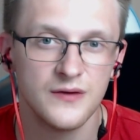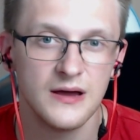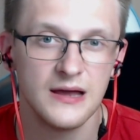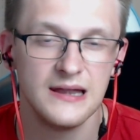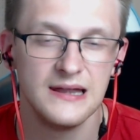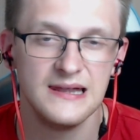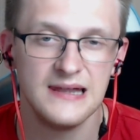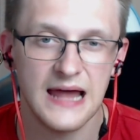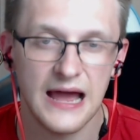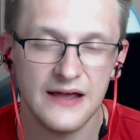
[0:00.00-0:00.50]

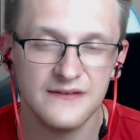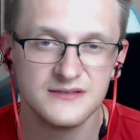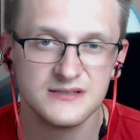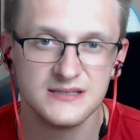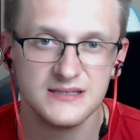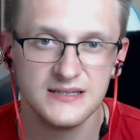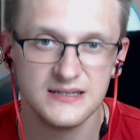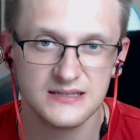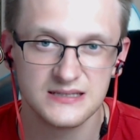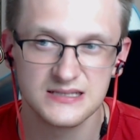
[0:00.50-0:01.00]

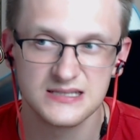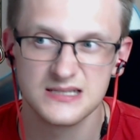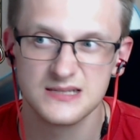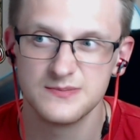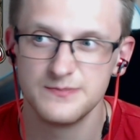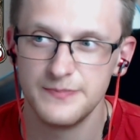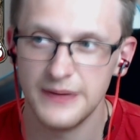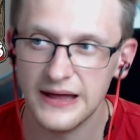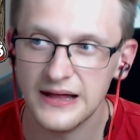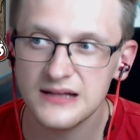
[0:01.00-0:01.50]
lifesteal
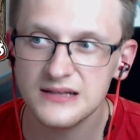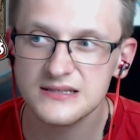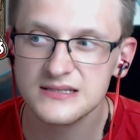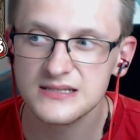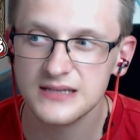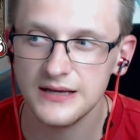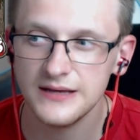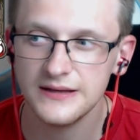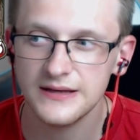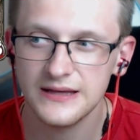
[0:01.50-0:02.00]
spells
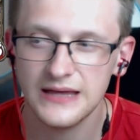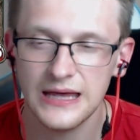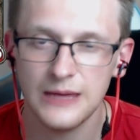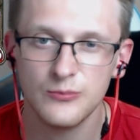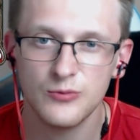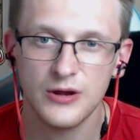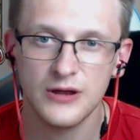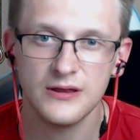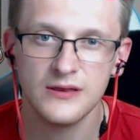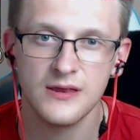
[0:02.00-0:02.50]
in the game
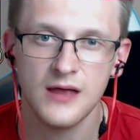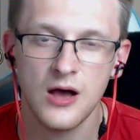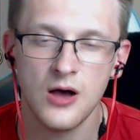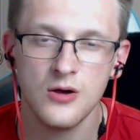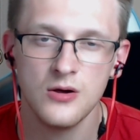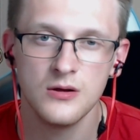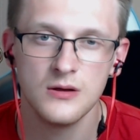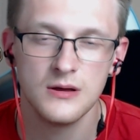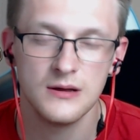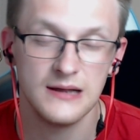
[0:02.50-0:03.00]
right
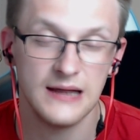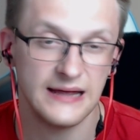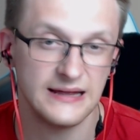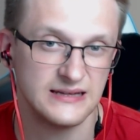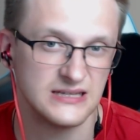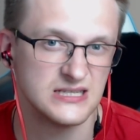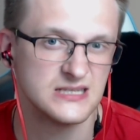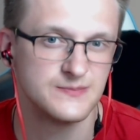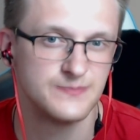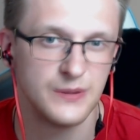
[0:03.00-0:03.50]
now, like the
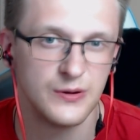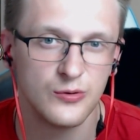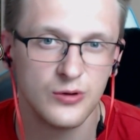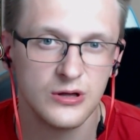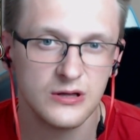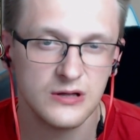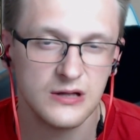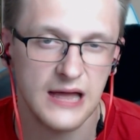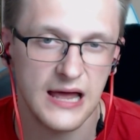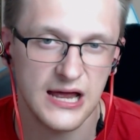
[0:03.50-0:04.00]

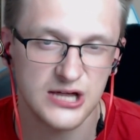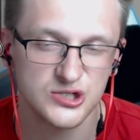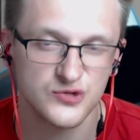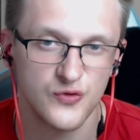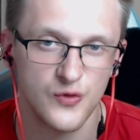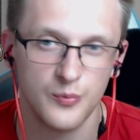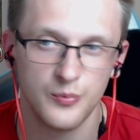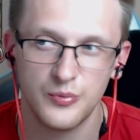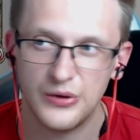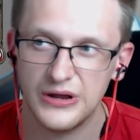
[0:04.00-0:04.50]
Spirit Lash
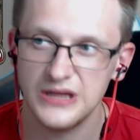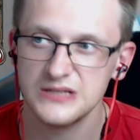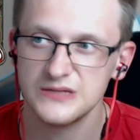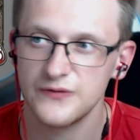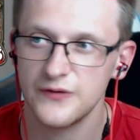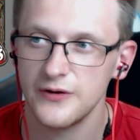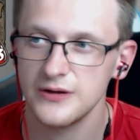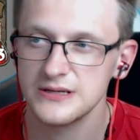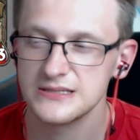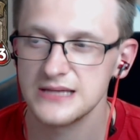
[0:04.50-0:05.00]
for Priest,
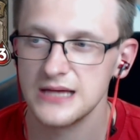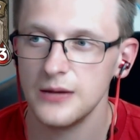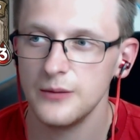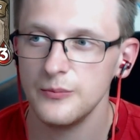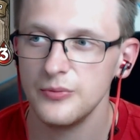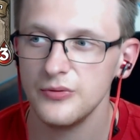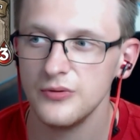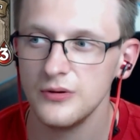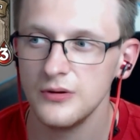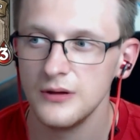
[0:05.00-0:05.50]
for
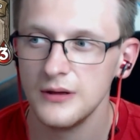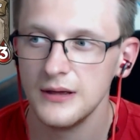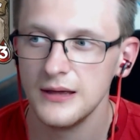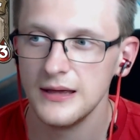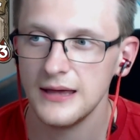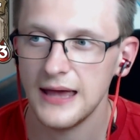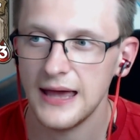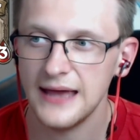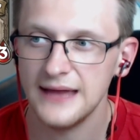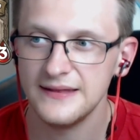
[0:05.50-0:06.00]
example,
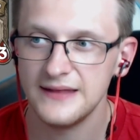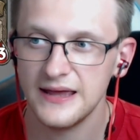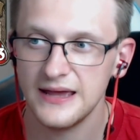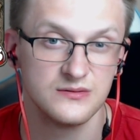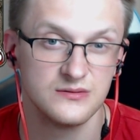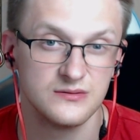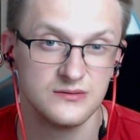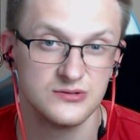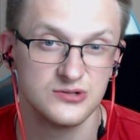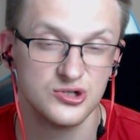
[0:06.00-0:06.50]
and they
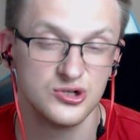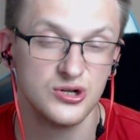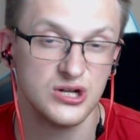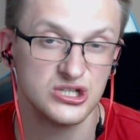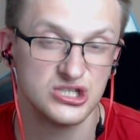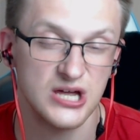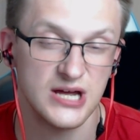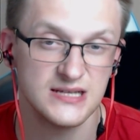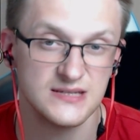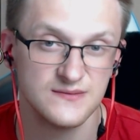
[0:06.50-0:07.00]

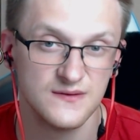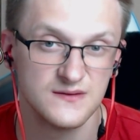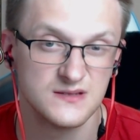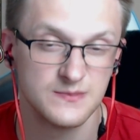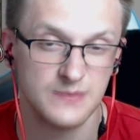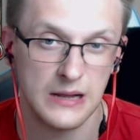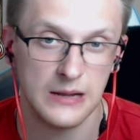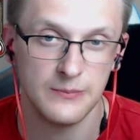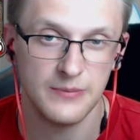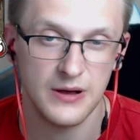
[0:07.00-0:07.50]
synergize with
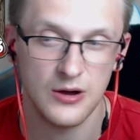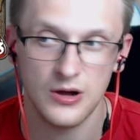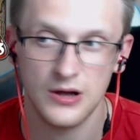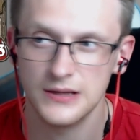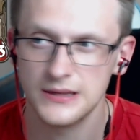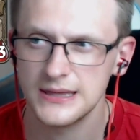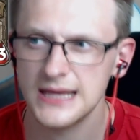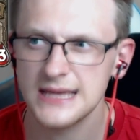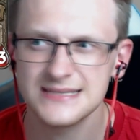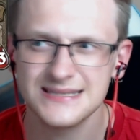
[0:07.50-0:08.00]
spell power.
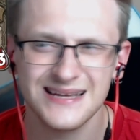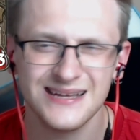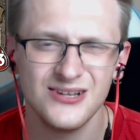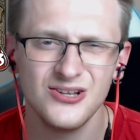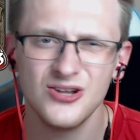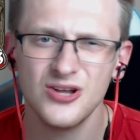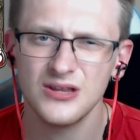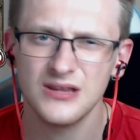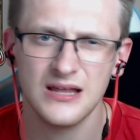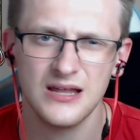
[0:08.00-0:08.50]
There's
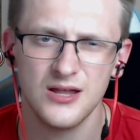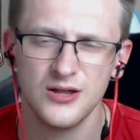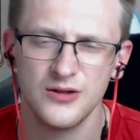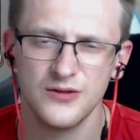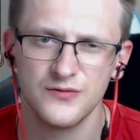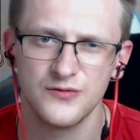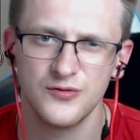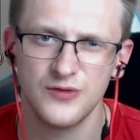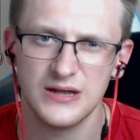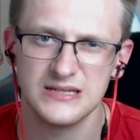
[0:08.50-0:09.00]
not a lot
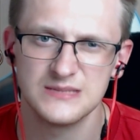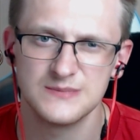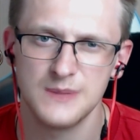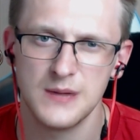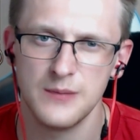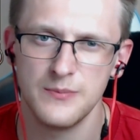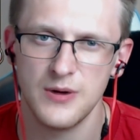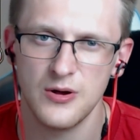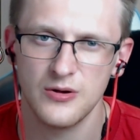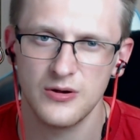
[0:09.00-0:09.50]
of great spell
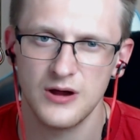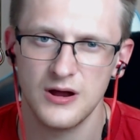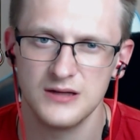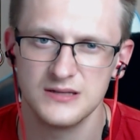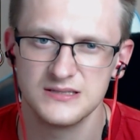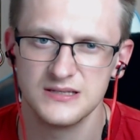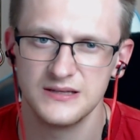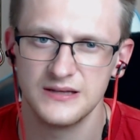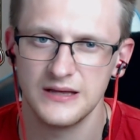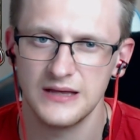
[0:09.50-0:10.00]
power
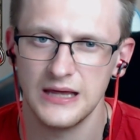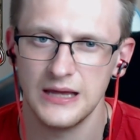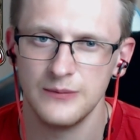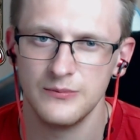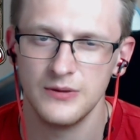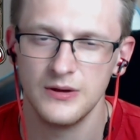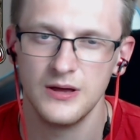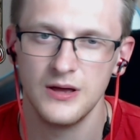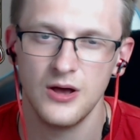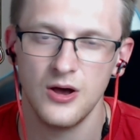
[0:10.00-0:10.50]
cards in the game,
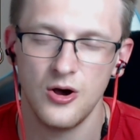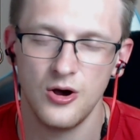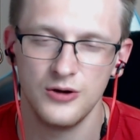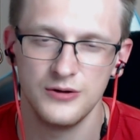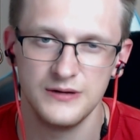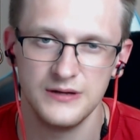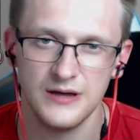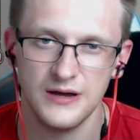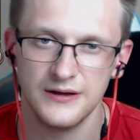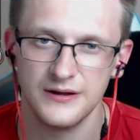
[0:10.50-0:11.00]
on
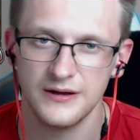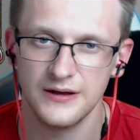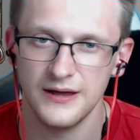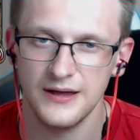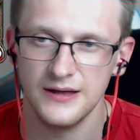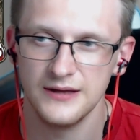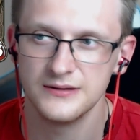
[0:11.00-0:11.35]
the other hand.